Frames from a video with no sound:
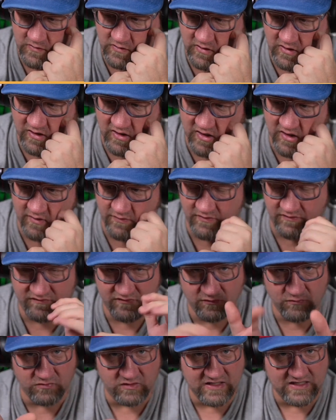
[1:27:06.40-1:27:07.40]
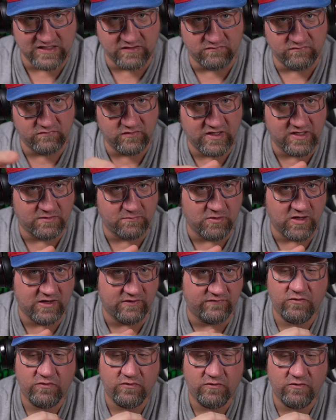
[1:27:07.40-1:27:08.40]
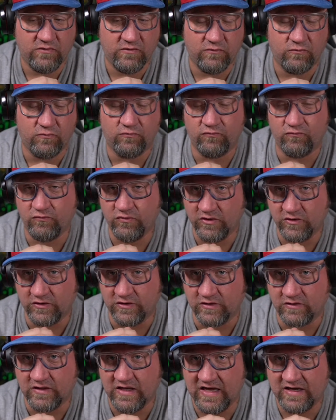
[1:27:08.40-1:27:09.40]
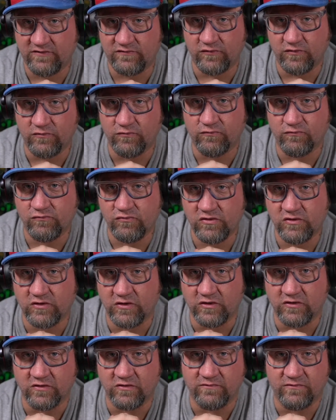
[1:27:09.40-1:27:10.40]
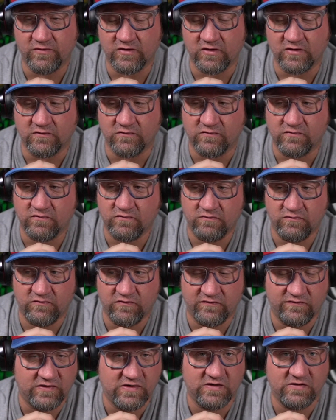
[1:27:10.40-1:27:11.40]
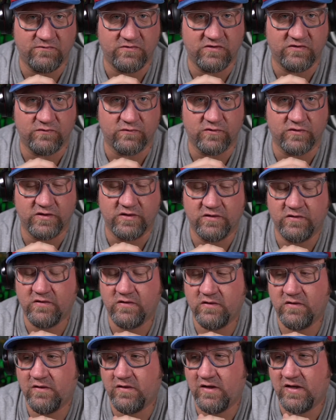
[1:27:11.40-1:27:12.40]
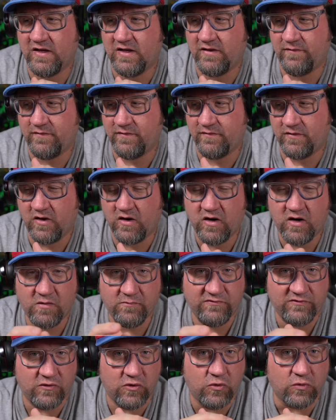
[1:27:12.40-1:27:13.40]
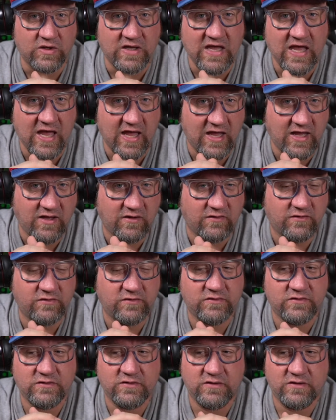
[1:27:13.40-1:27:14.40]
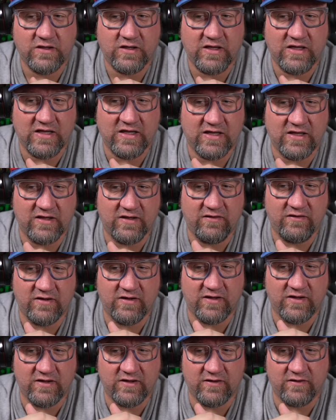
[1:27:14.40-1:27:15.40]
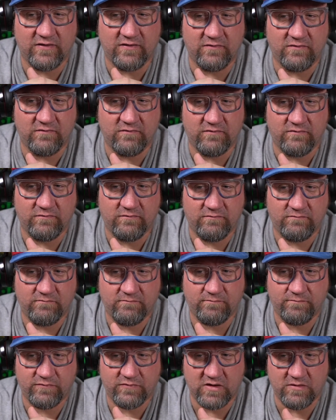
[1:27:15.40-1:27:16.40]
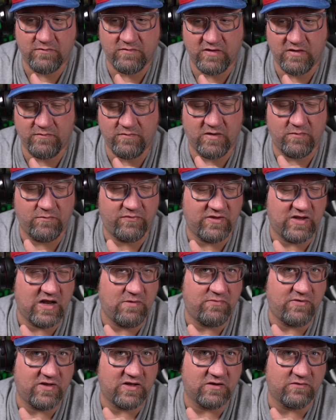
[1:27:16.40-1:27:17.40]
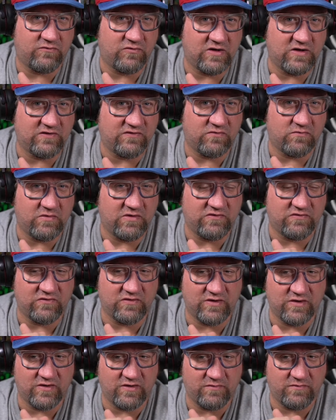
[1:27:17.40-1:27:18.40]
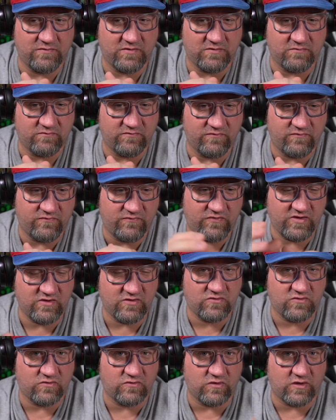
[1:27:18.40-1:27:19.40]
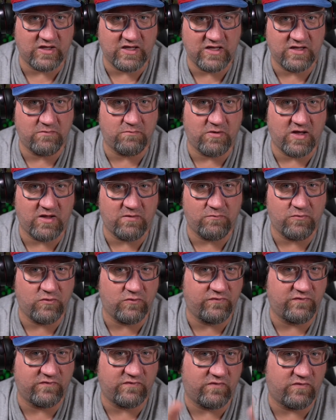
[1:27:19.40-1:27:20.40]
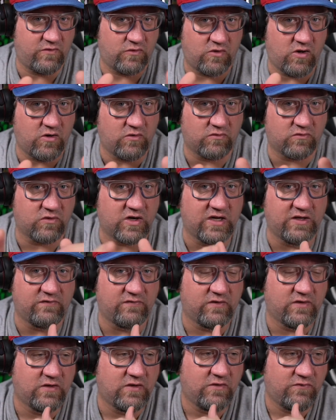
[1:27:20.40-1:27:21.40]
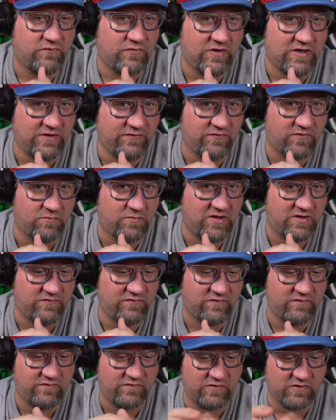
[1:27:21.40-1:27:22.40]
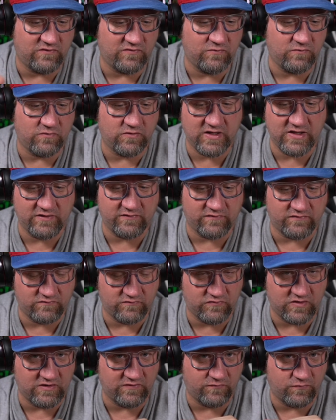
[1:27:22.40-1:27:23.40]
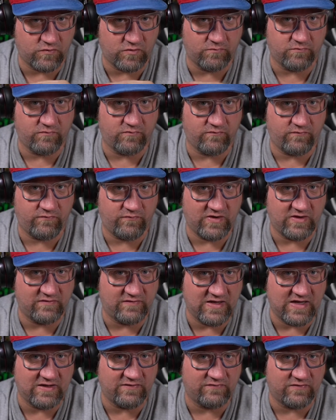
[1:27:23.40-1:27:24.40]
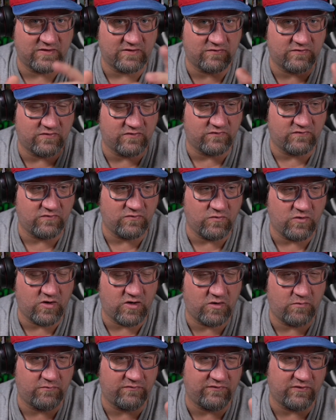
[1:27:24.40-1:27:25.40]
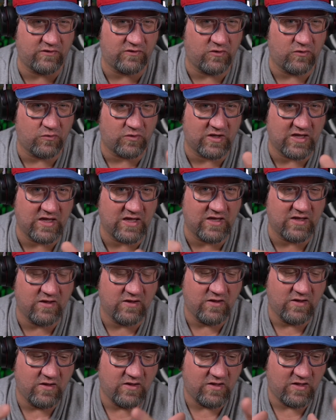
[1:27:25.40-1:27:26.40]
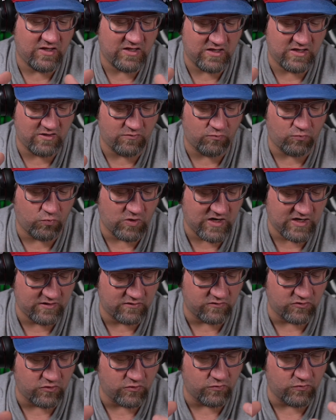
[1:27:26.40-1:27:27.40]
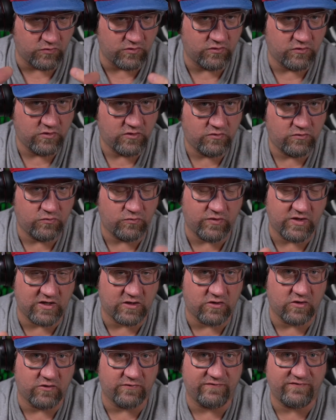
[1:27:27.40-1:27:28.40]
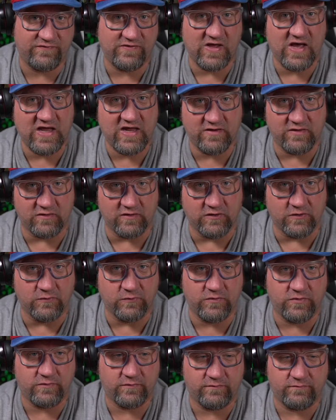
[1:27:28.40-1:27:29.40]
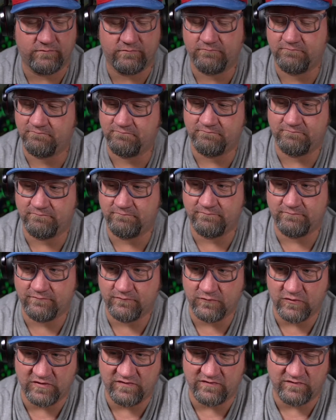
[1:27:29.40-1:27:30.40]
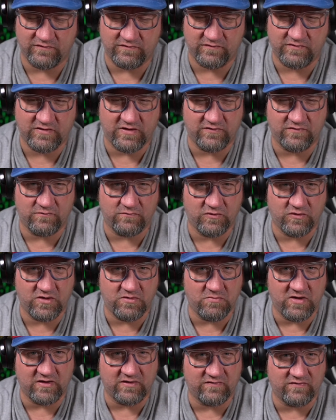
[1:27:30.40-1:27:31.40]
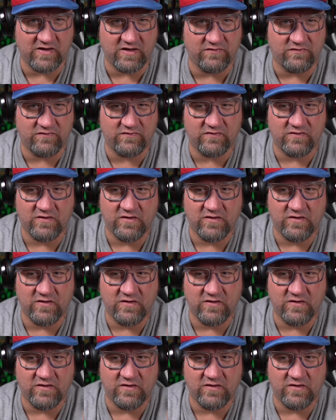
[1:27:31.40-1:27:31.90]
The two leg bots, actually really good figures, just individually. And then the arms are okay. And I'm thinking of transformation here. I mean, vehicle and bot modes, they're all great. Transformations, the two legs transform fantastic. The two arms are okay. And wide load, who they call side load, which doesn't really make sense.